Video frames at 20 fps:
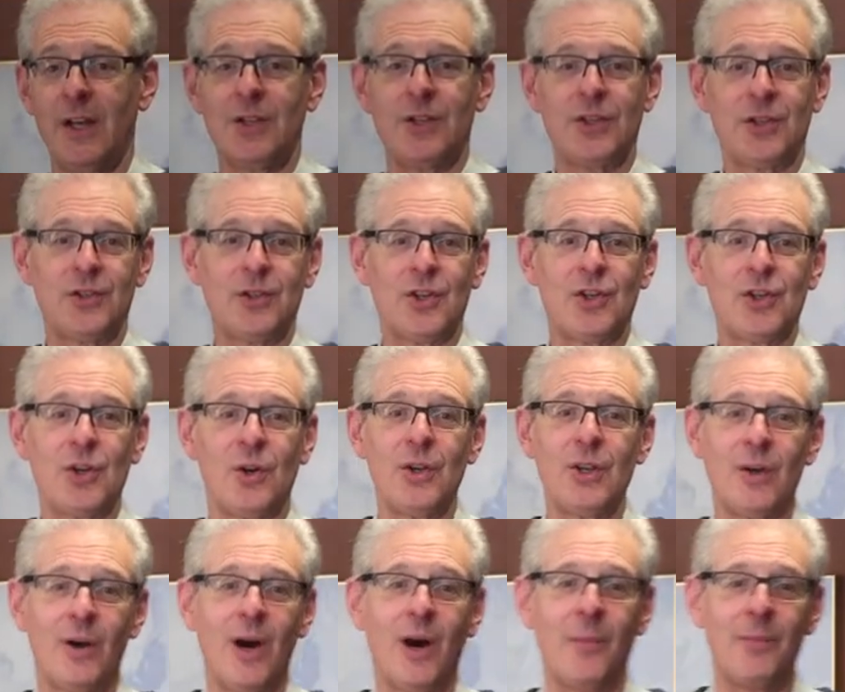just to show
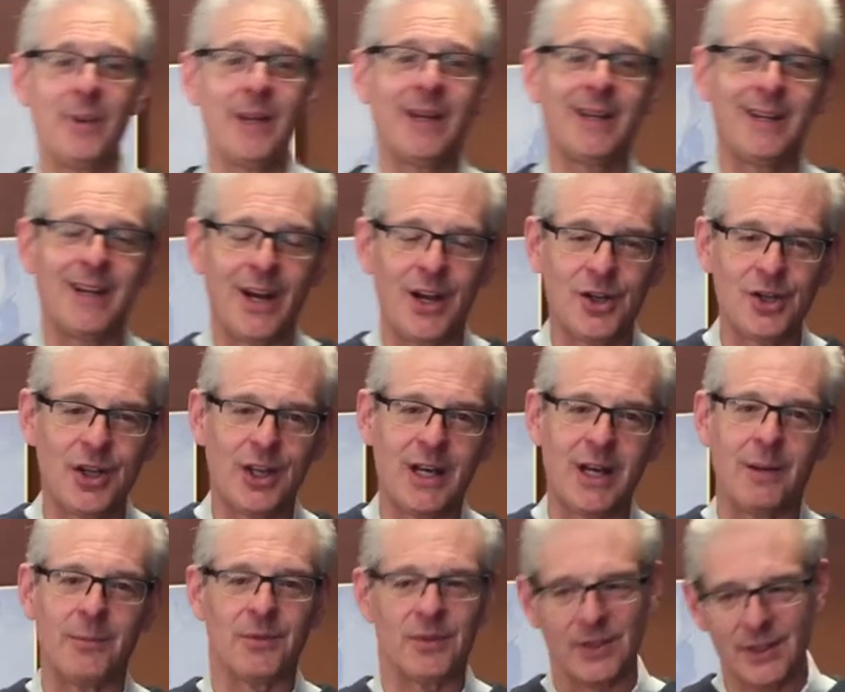you how big it actually
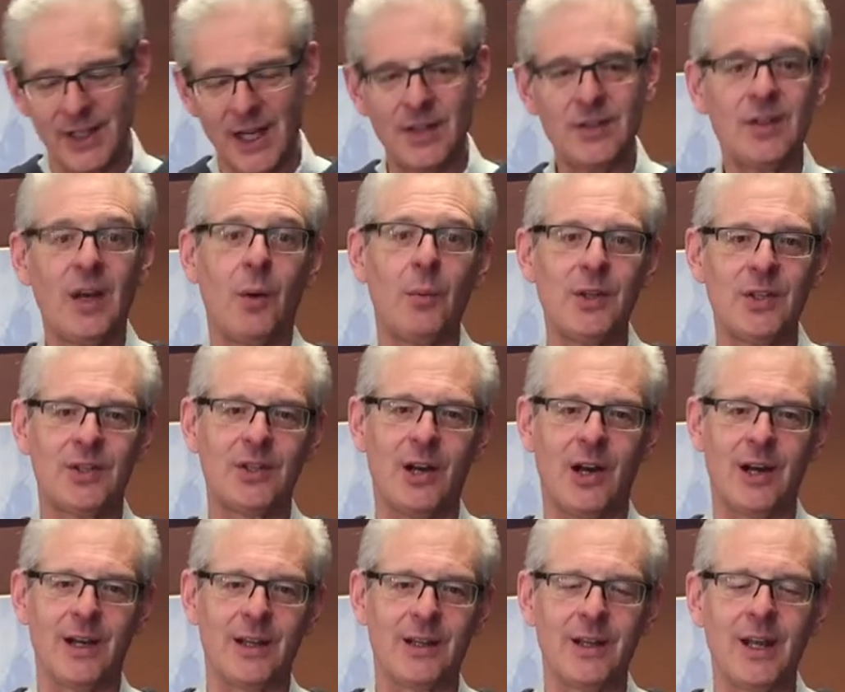comes. And that's how we
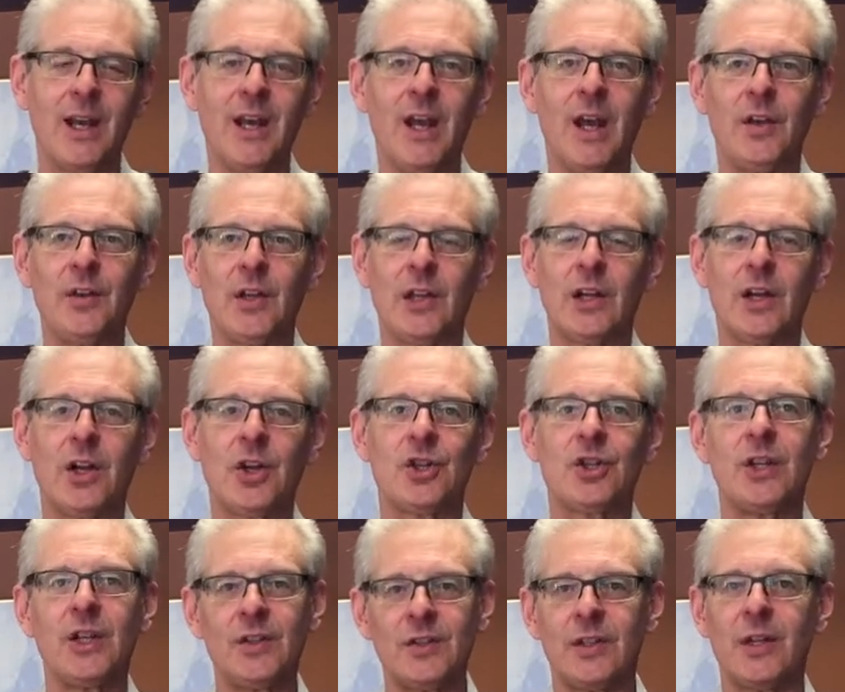stock it in the large
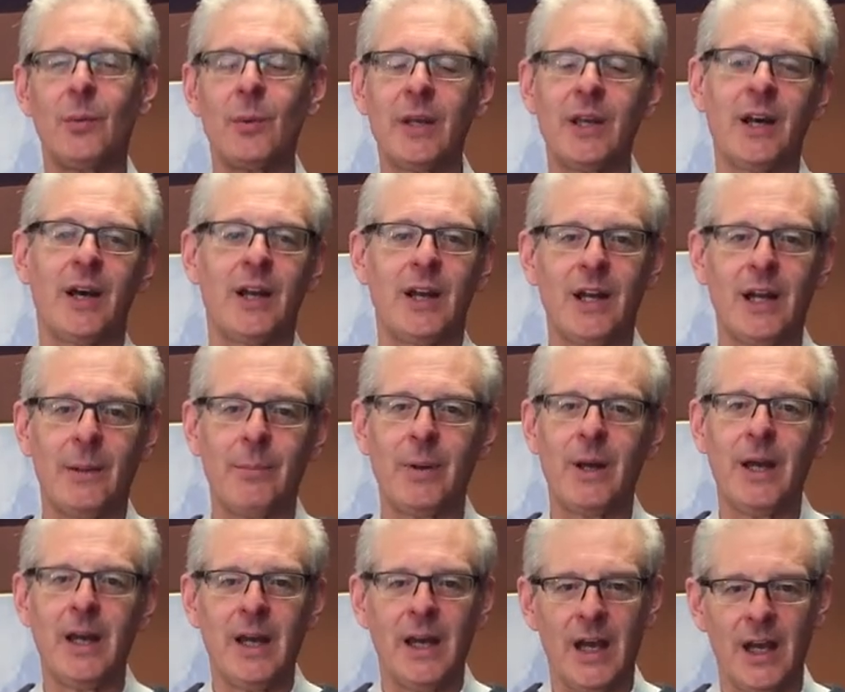sheets, and then we cut it up
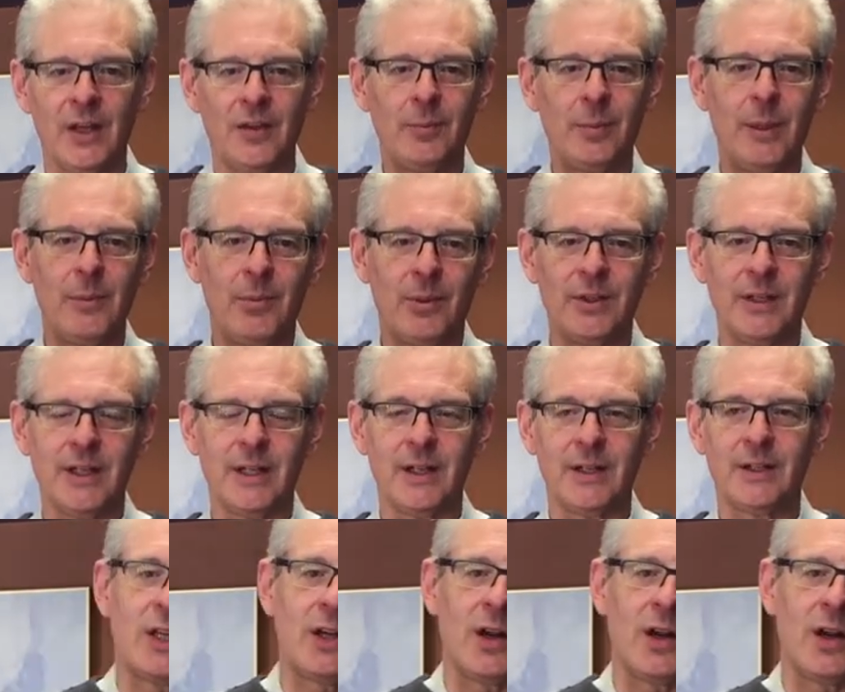as people need it.